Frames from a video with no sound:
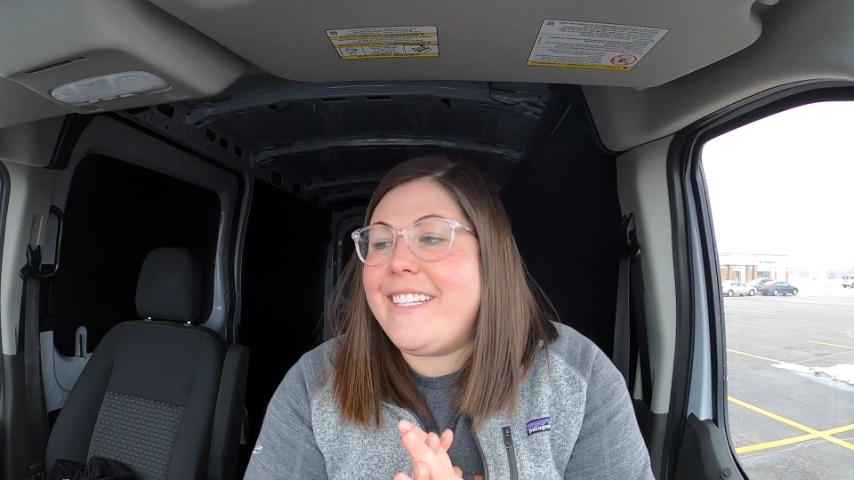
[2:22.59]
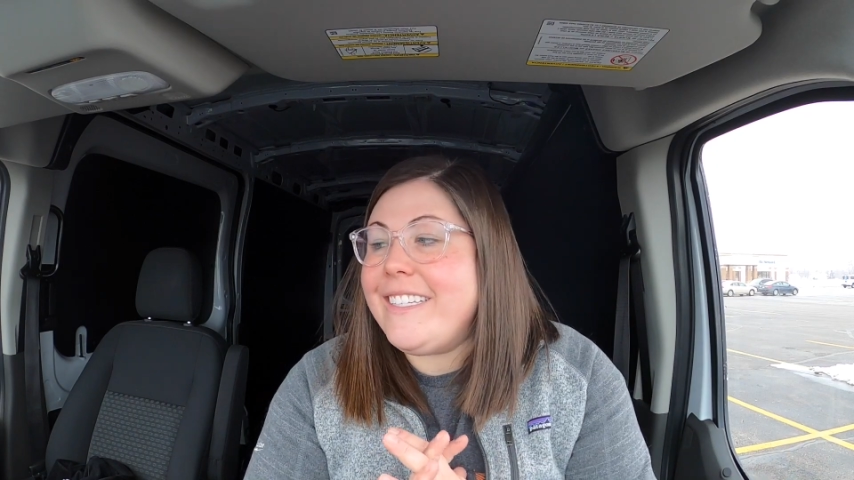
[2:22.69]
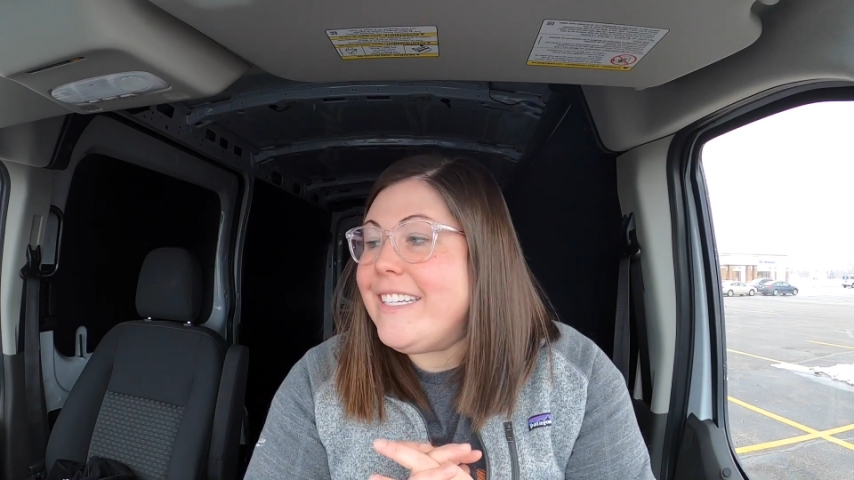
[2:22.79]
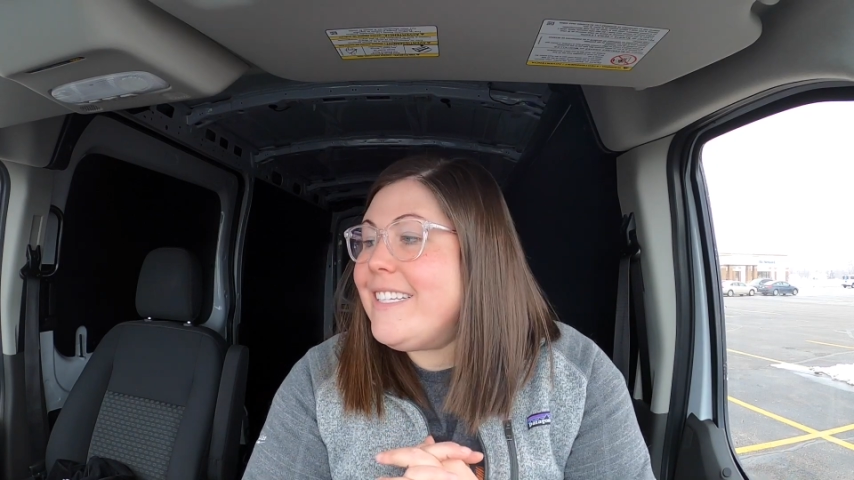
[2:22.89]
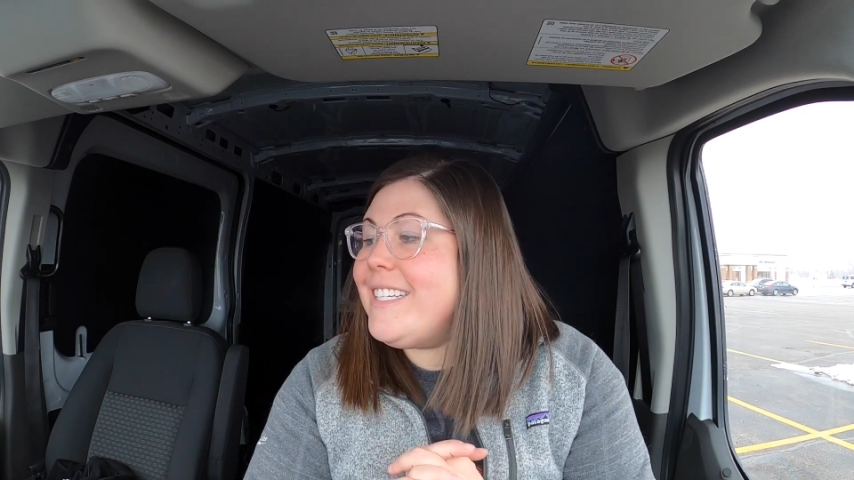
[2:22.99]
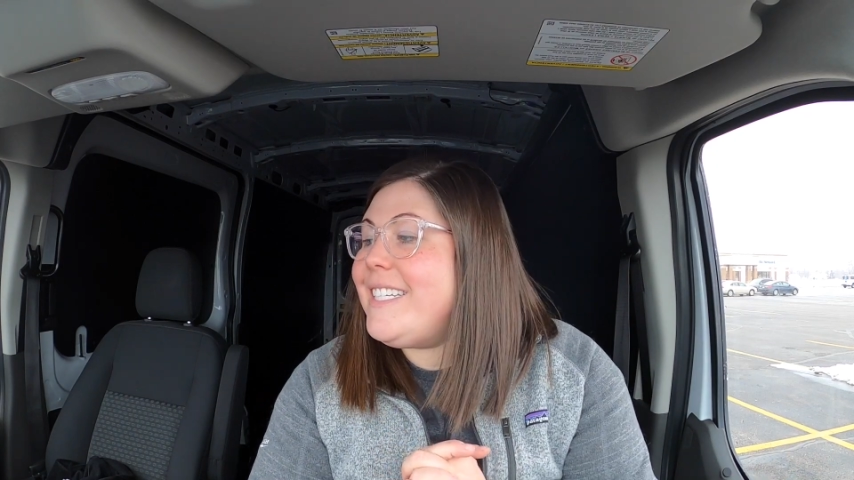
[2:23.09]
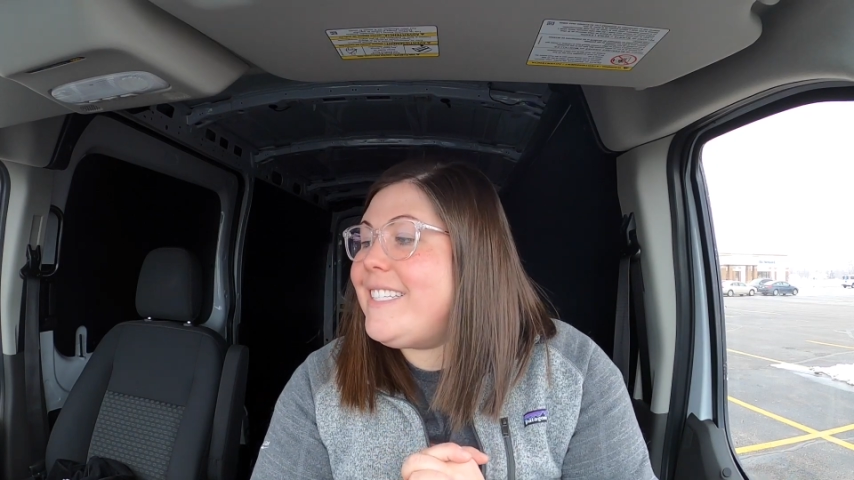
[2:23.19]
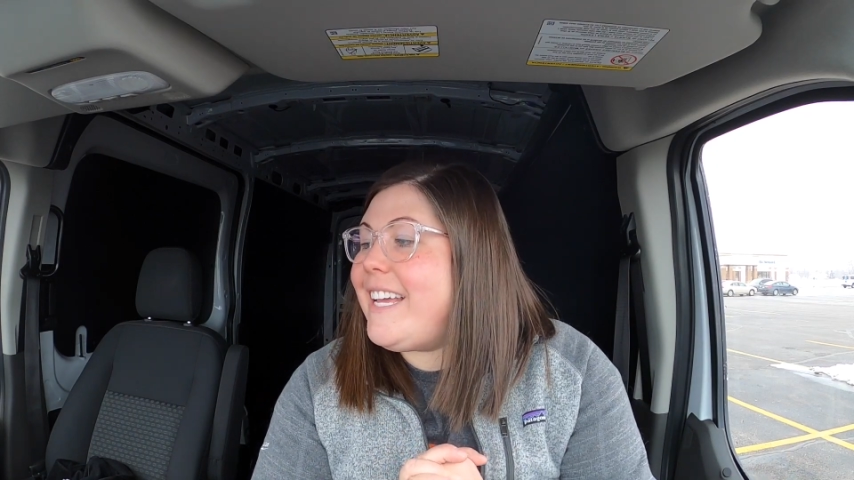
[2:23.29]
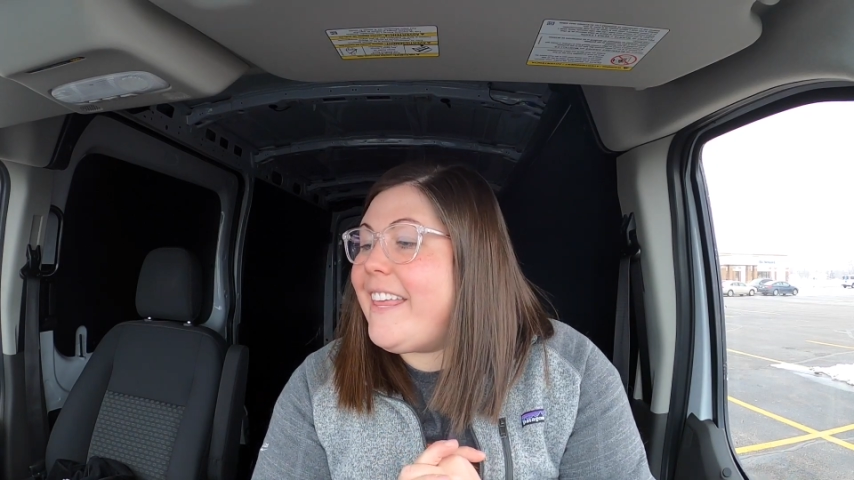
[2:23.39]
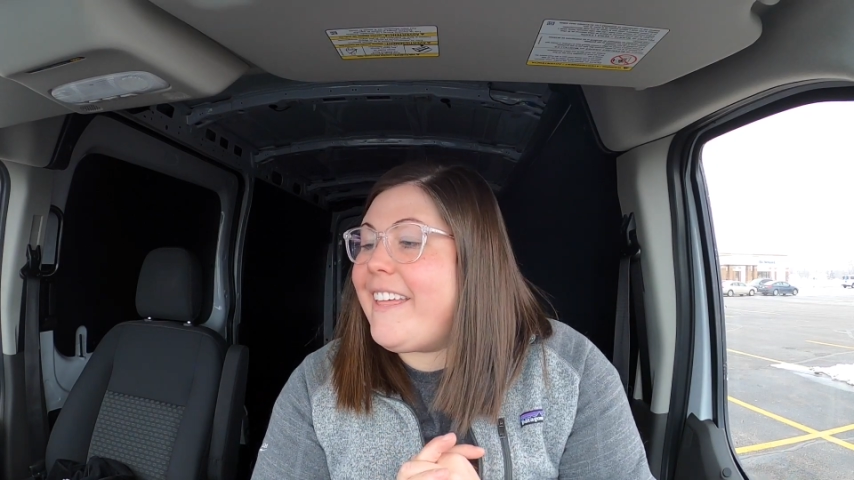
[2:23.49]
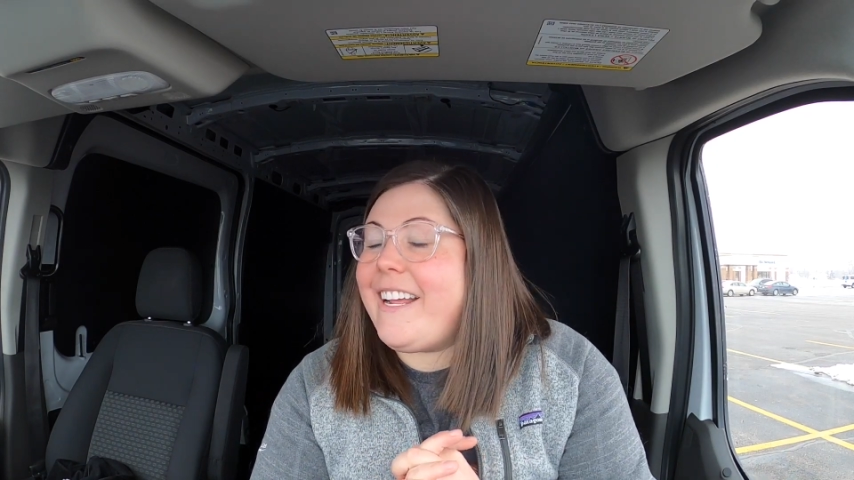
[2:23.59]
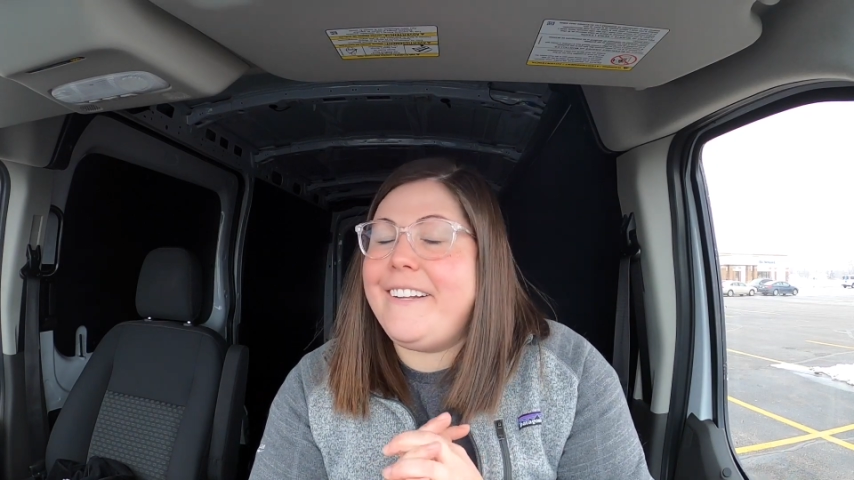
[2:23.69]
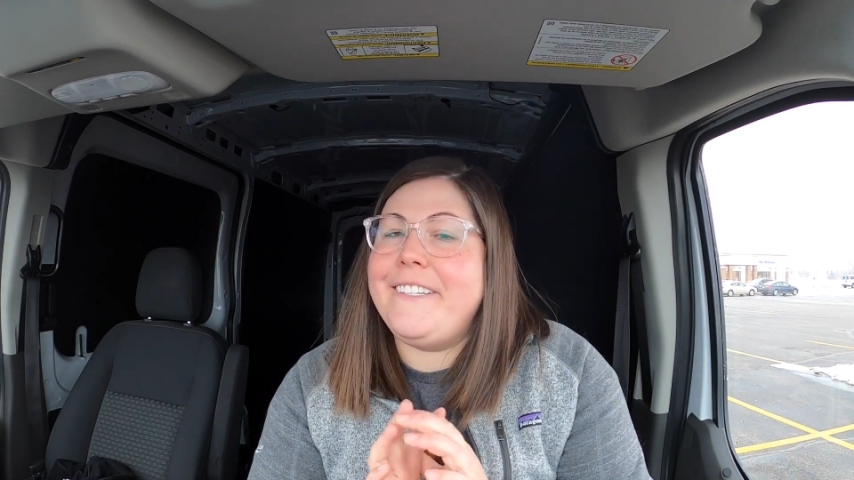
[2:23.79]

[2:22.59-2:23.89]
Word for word: It's easy to say that I